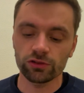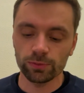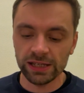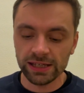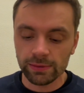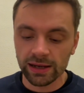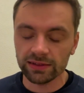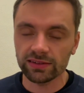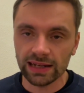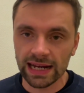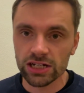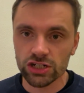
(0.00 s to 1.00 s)
speaking about
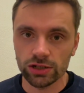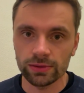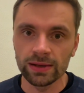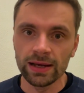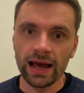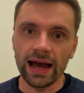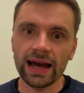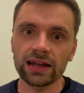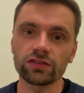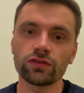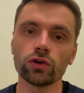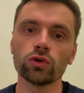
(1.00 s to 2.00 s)
selection,
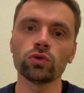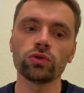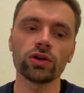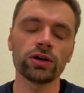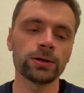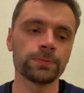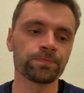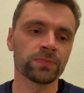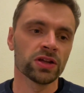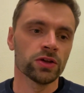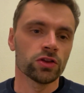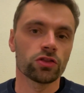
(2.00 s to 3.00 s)
and for all the
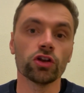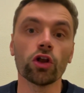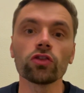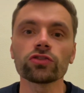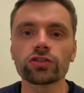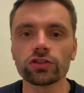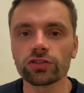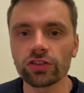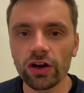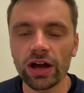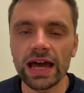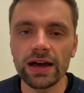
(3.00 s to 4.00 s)
nonsense
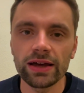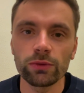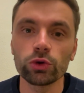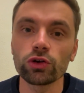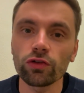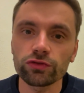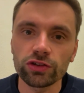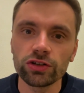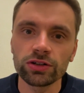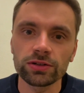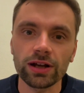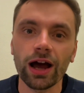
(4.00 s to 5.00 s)
that would
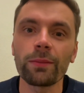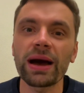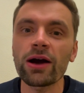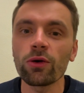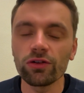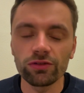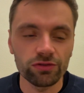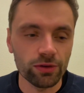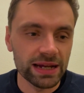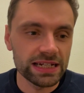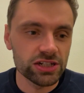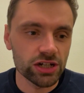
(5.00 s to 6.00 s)
often come out from
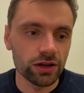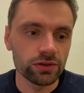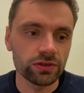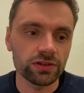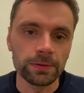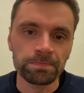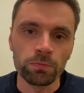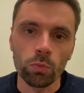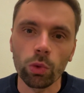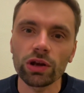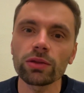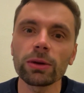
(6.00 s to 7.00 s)
Eddie Jones,
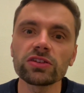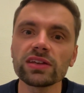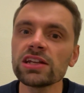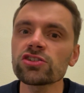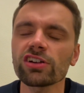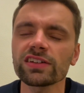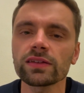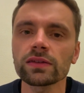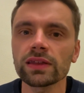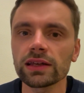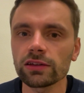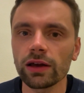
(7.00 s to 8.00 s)
one of the most interesting
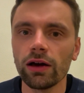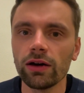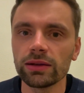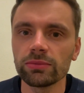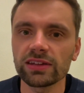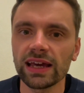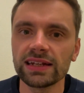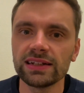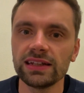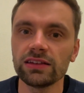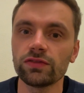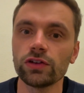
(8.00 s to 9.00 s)
things I heard him say in an
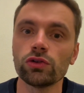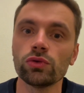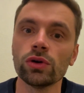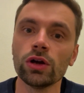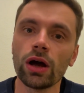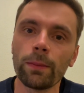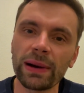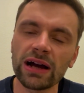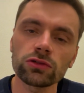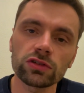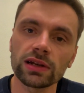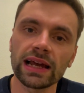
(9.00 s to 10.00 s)
interview
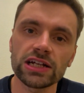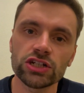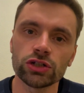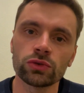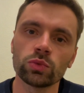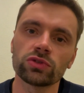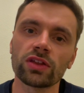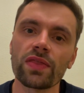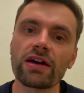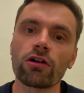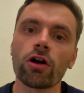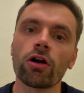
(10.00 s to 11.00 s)
about selection was that
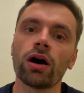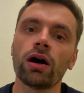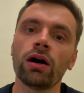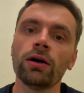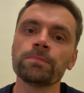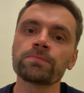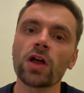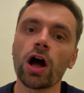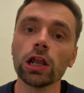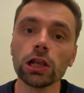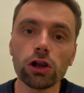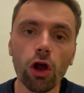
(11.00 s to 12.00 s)
there are
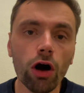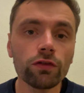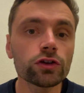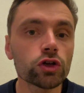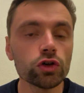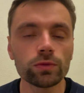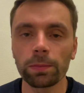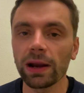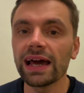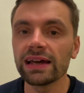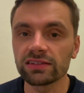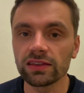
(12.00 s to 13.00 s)
a lot of good
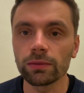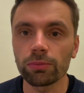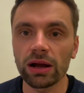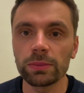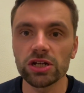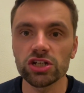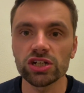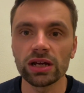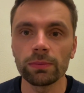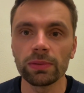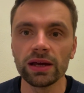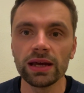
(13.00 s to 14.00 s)
players in the
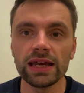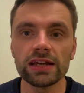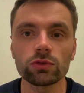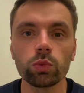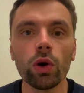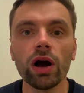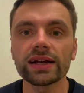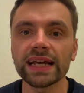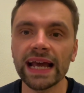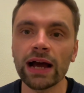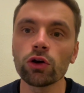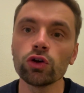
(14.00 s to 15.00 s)
Premiership. It's
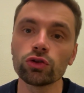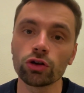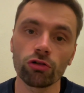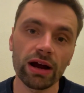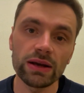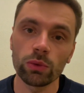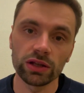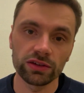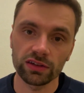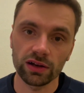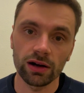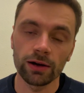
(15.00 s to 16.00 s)
working out who the great
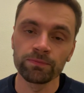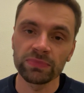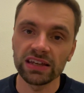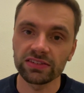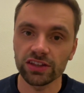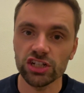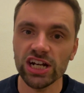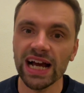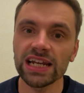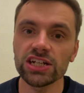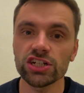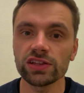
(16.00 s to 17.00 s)
ones are. It's the
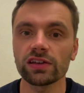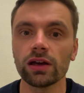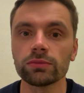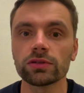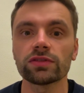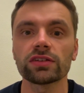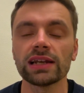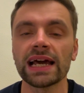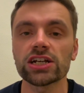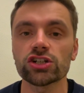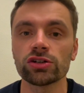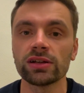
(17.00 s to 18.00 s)
challenge in terms of
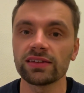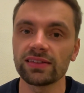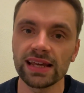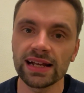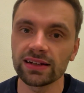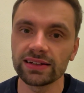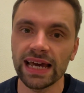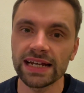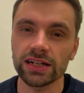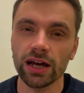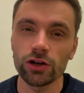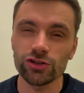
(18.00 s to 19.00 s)
selection as the England
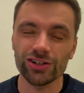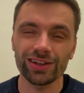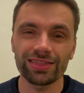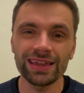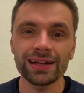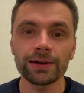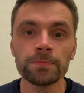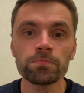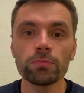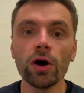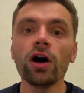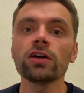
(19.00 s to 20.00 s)
head coach. And I think,
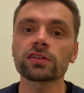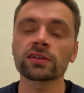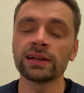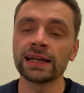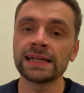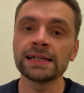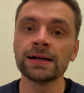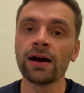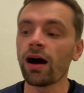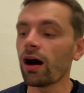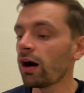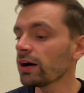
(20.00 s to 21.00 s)
personally,
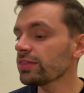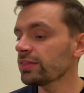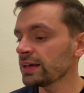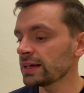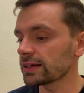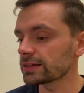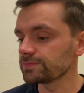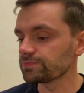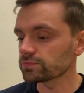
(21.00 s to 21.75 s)
I think